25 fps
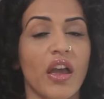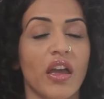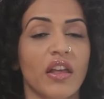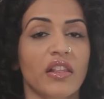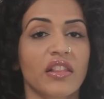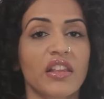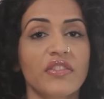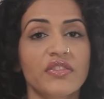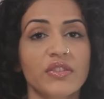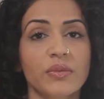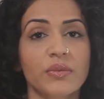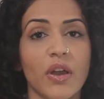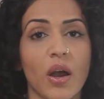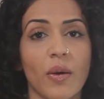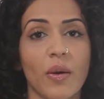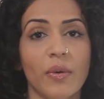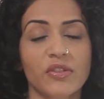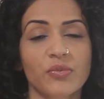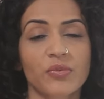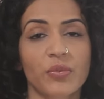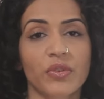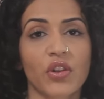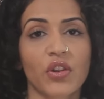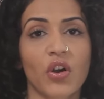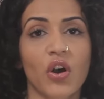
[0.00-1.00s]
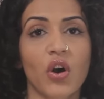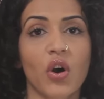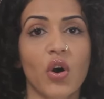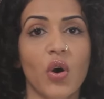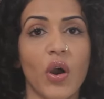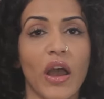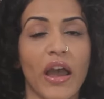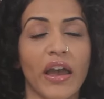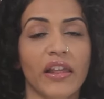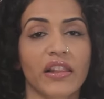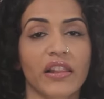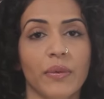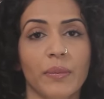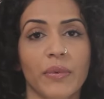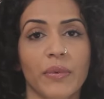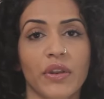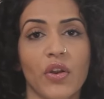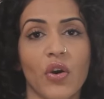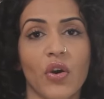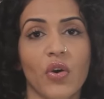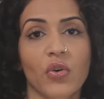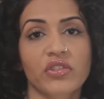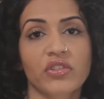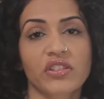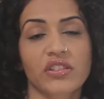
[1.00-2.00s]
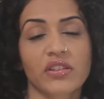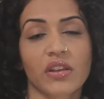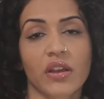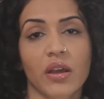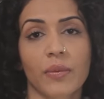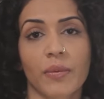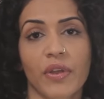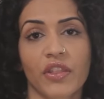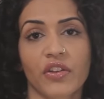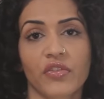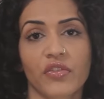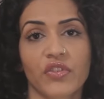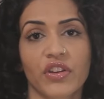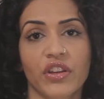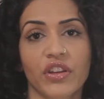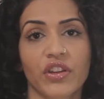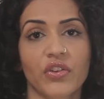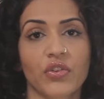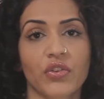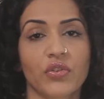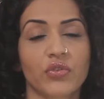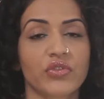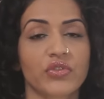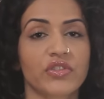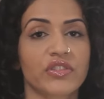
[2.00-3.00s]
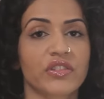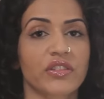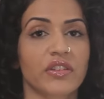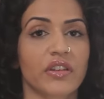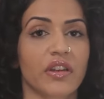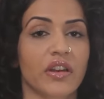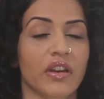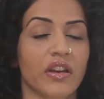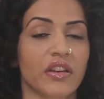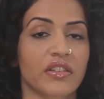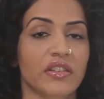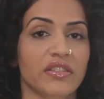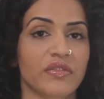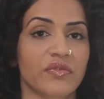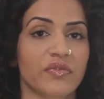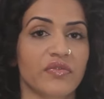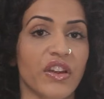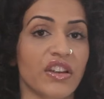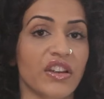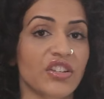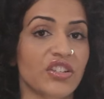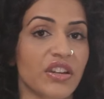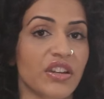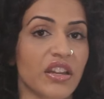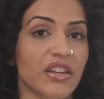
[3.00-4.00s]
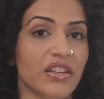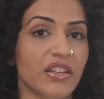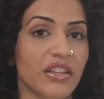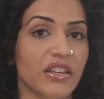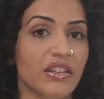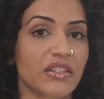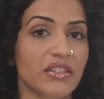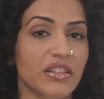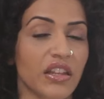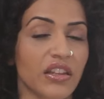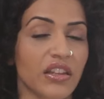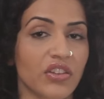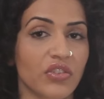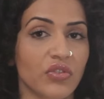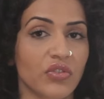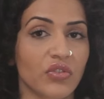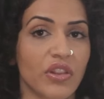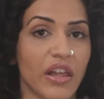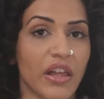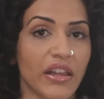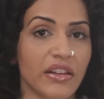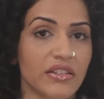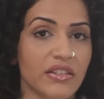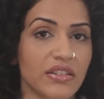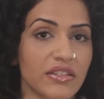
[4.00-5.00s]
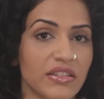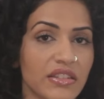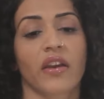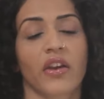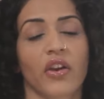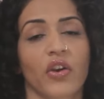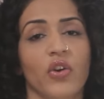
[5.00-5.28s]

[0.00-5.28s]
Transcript: Leave some comments below and let me know some other videos, some fashion ideas that you'd like to see.